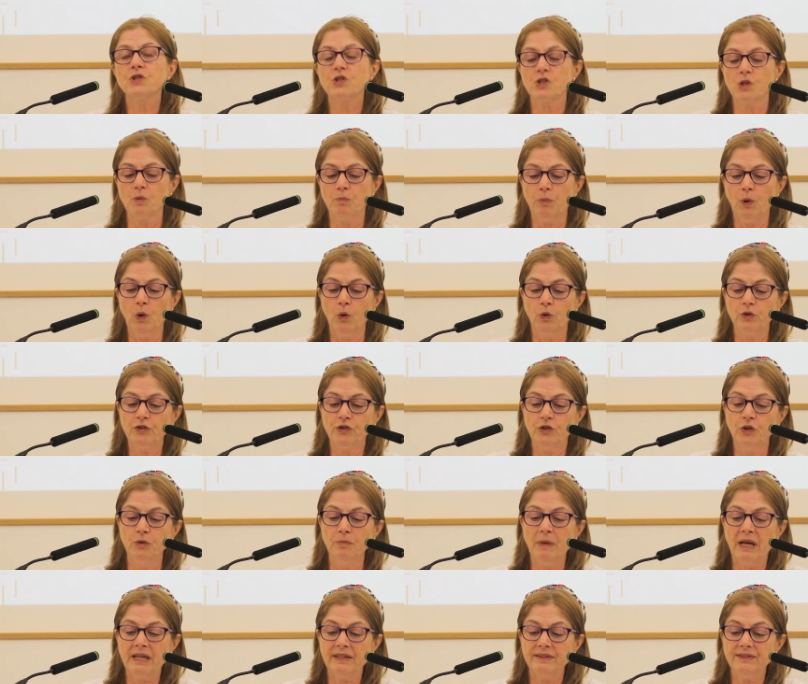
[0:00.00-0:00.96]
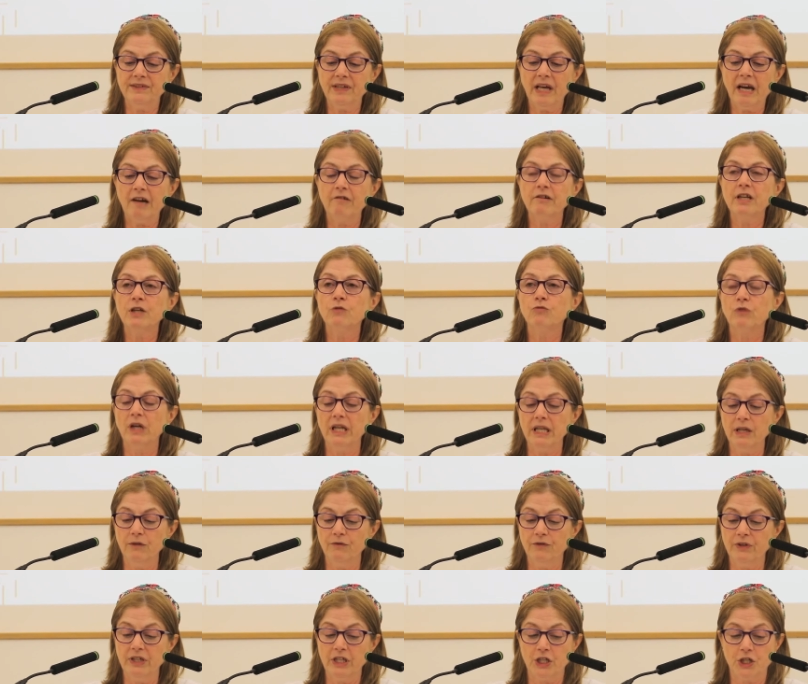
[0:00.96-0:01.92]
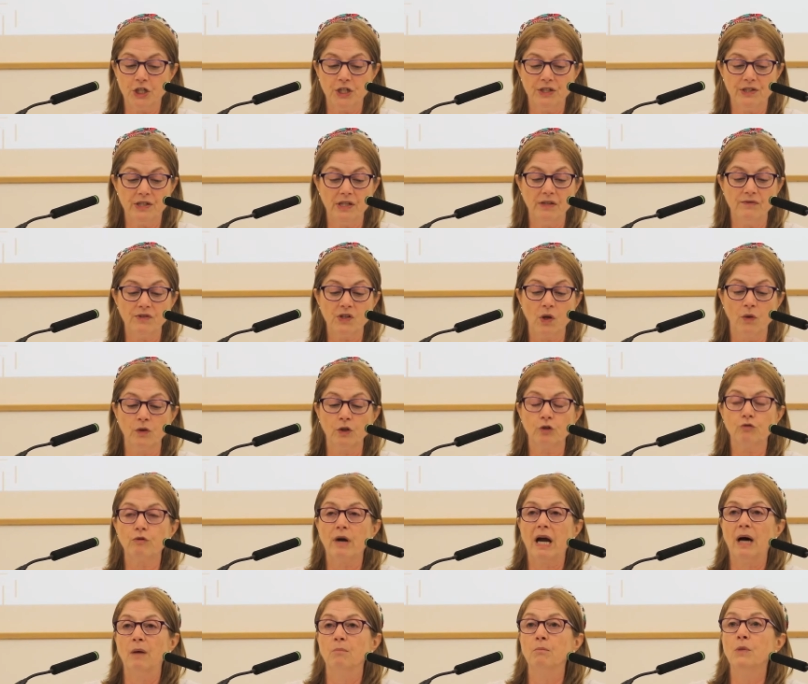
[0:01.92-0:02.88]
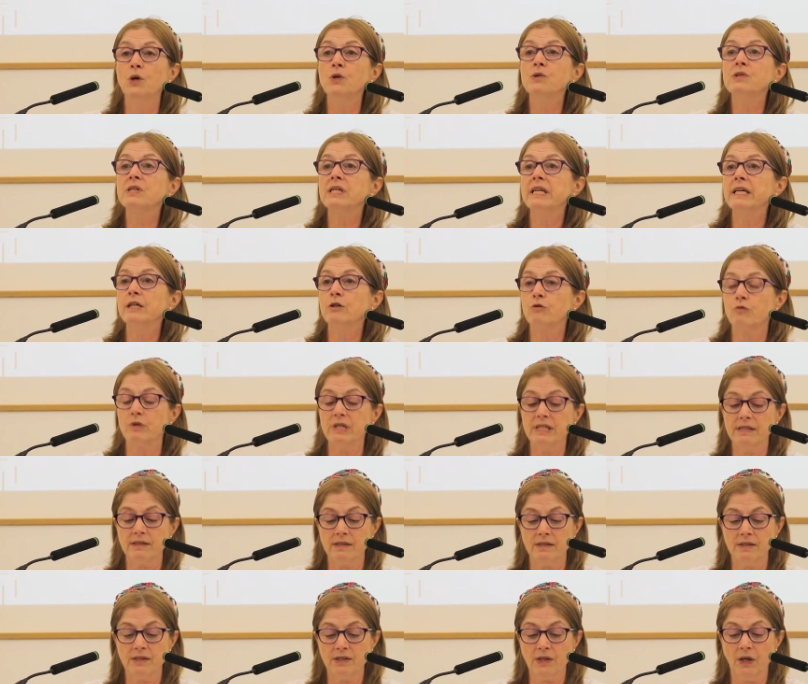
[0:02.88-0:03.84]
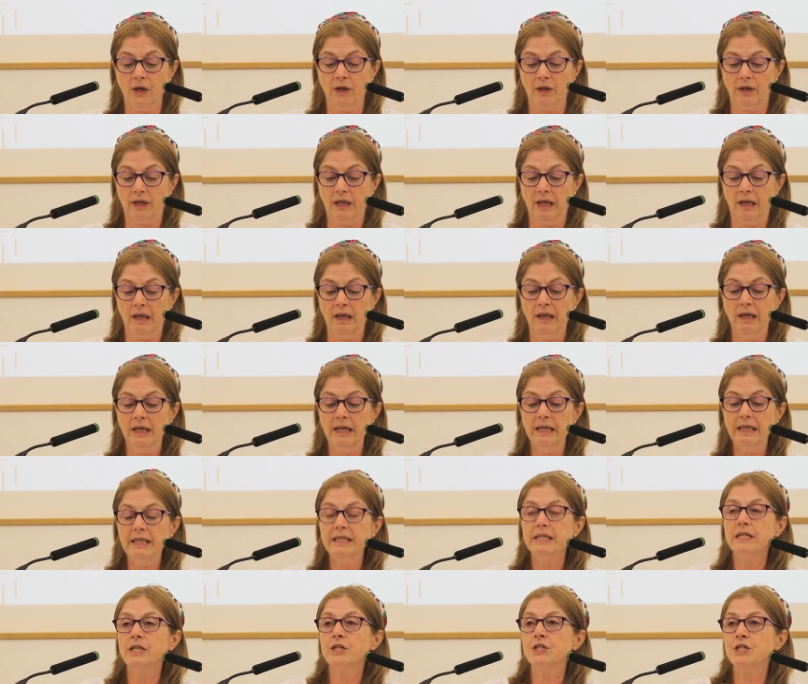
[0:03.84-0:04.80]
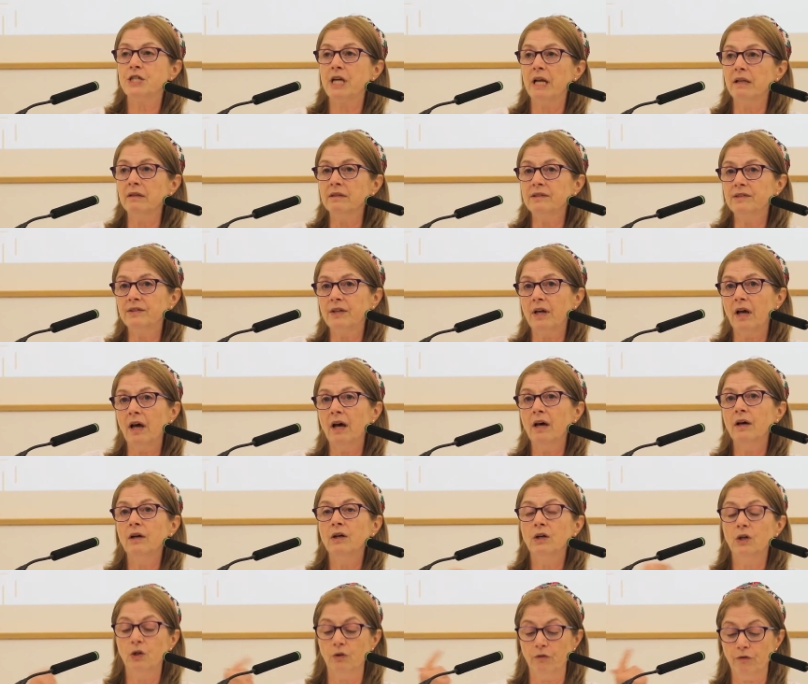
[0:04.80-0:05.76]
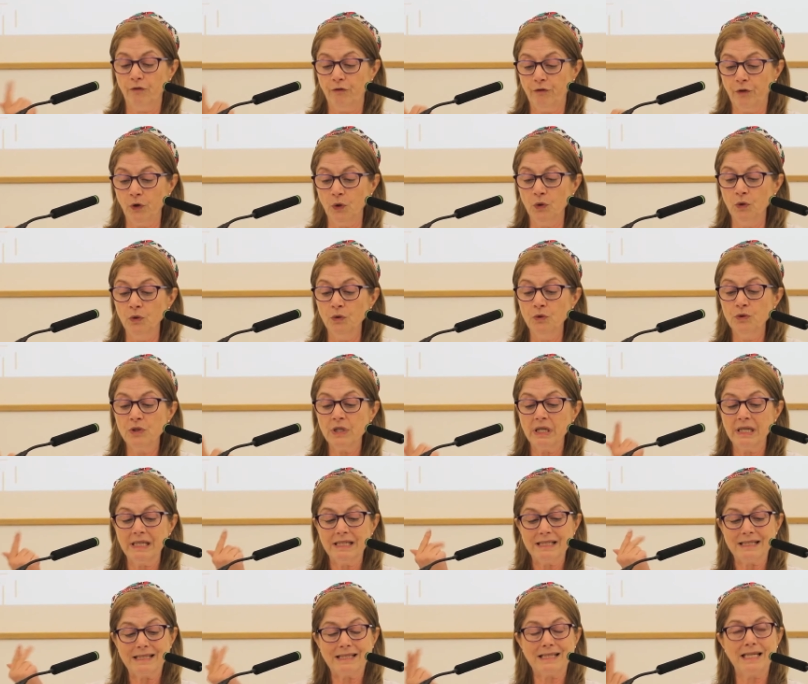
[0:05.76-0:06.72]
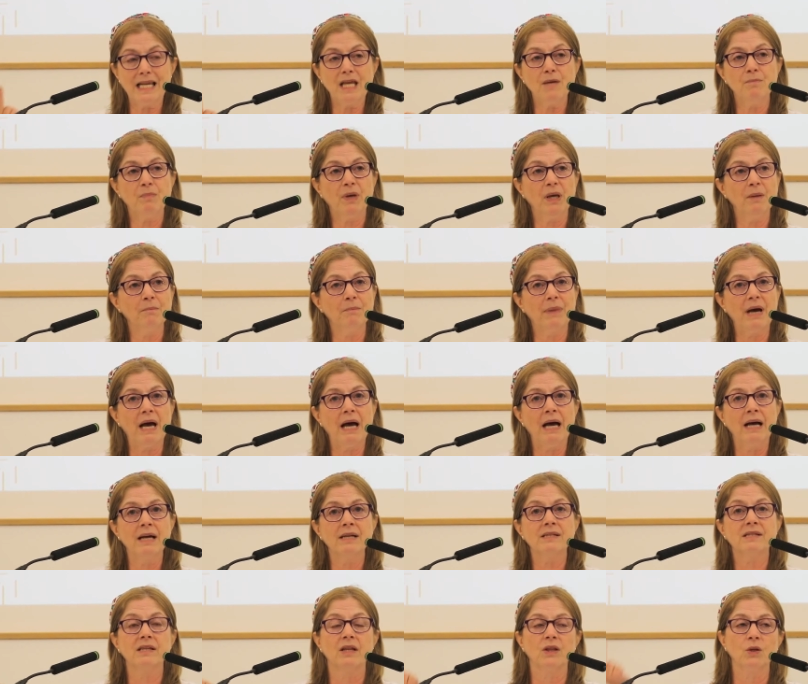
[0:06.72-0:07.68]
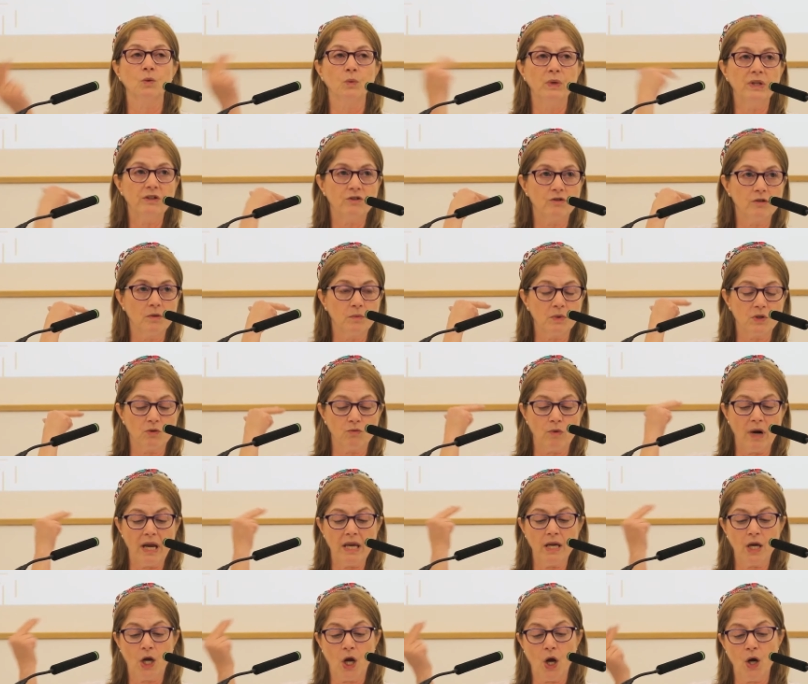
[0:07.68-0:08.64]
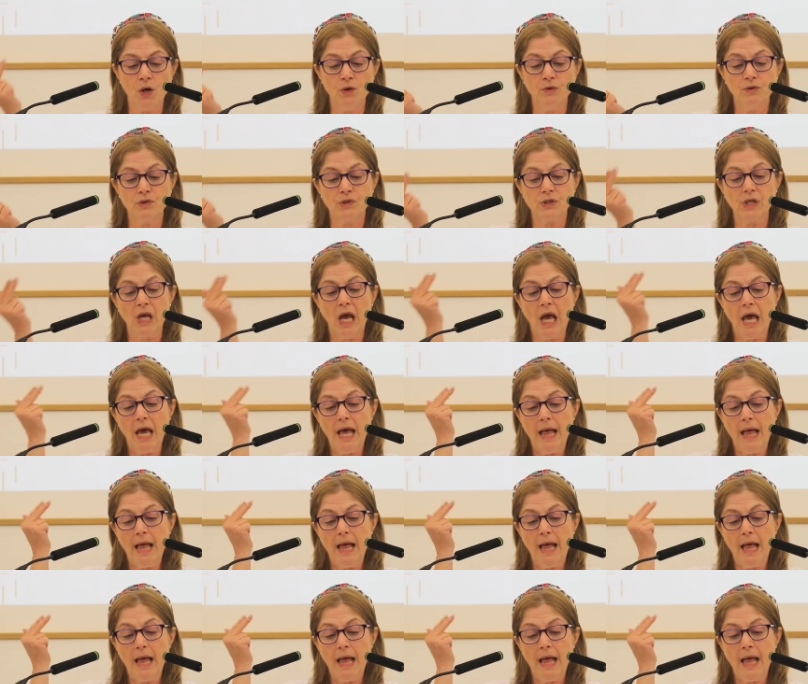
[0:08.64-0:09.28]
to support humanitarian relief initiatives on the ground, mostly in Greece and Turkey. Shelter, food, sleeping bags, in the winter it was raincoats,